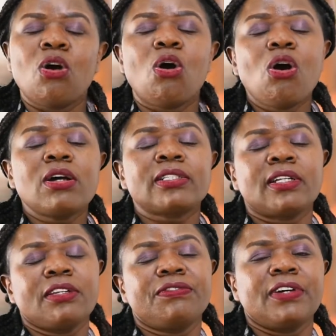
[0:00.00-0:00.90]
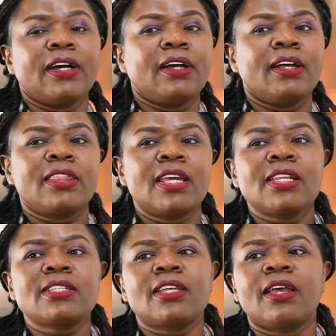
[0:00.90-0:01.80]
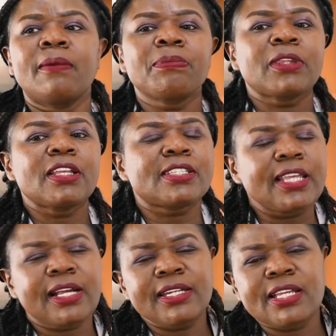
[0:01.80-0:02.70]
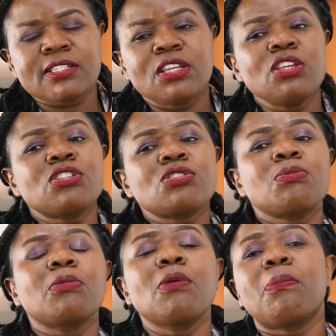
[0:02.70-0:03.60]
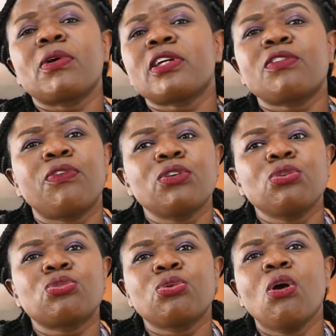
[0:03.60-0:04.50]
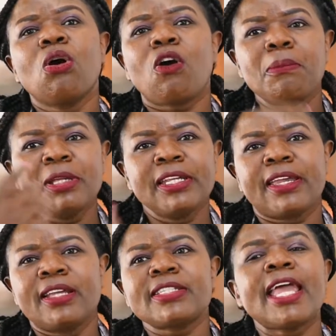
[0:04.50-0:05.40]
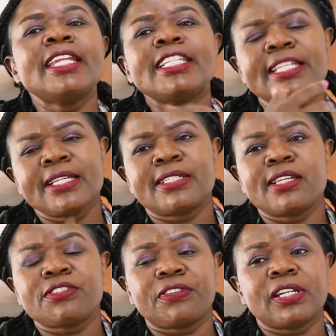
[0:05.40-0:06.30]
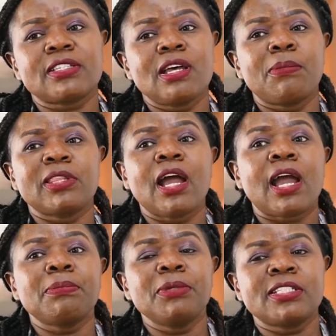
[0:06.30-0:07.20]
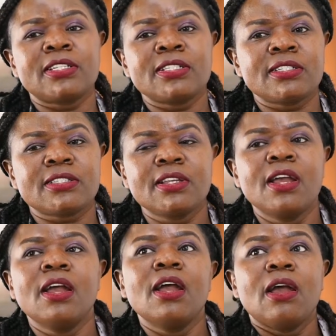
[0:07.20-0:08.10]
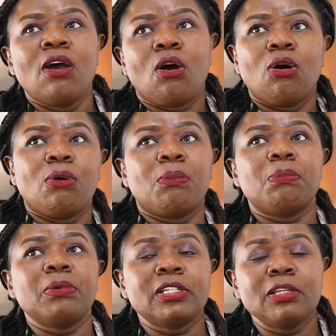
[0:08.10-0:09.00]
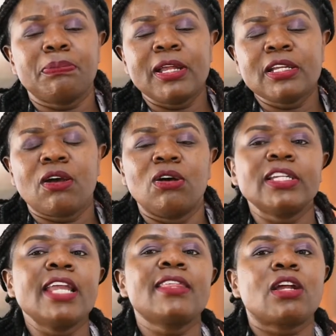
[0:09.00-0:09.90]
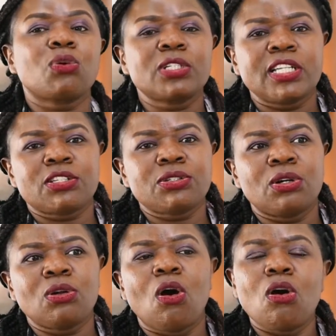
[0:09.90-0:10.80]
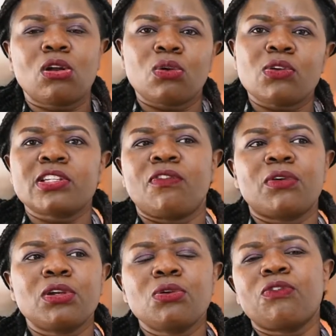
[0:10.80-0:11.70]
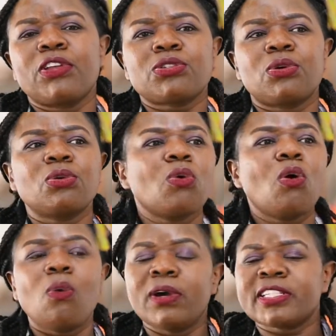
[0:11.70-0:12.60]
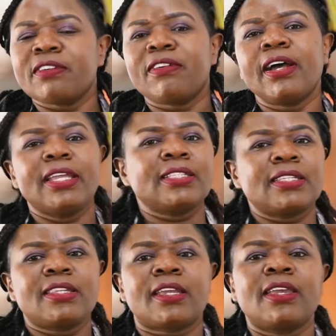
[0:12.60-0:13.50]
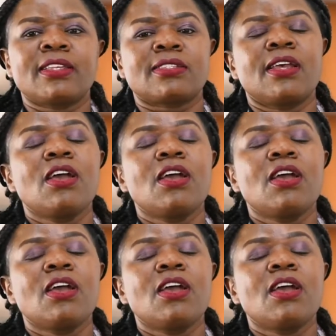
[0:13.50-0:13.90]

or if there is a sickness, it is important for you to communicate. Any changes, for example, there can be changes depending on either rotation or closure for renovation or whatever it's the case.